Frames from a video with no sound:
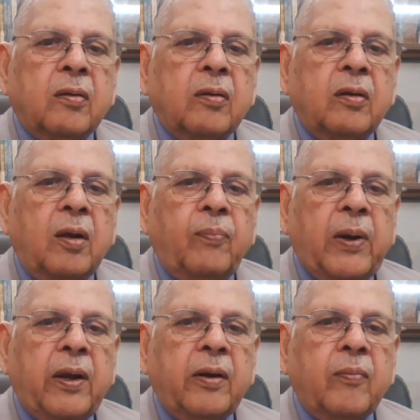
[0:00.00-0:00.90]
they
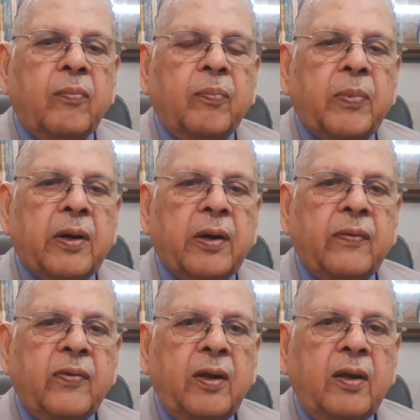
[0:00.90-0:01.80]
plan
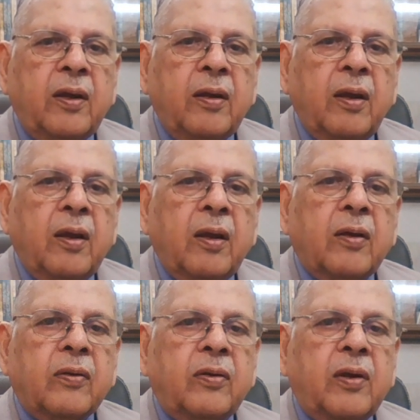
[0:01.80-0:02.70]
pregnancy,
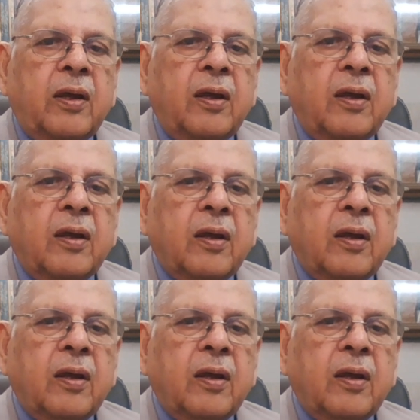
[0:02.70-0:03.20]
they